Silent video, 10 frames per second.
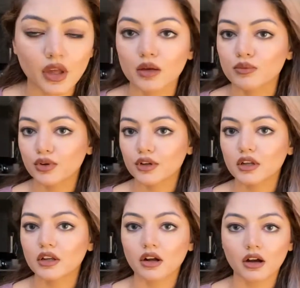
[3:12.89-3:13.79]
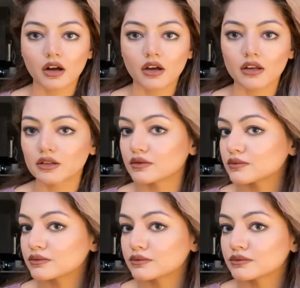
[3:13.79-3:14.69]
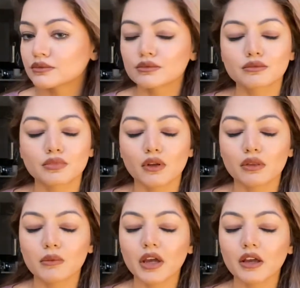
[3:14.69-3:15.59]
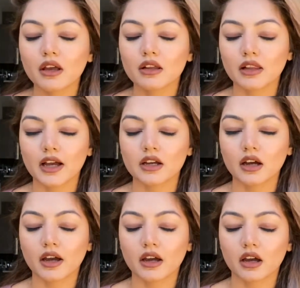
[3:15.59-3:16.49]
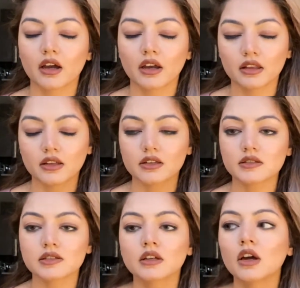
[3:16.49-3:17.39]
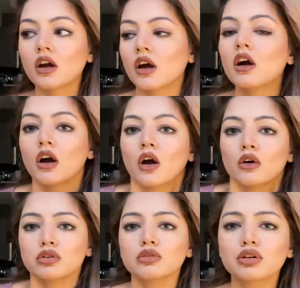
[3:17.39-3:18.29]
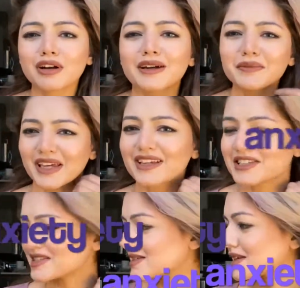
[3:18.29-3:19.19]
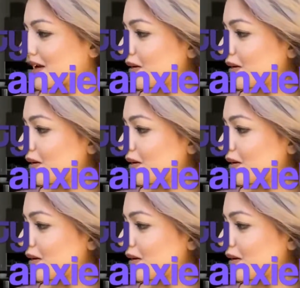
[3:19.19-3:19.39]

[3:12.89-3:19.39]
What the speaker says: I put it on both of my eyelids. Whew, I'm anxious today.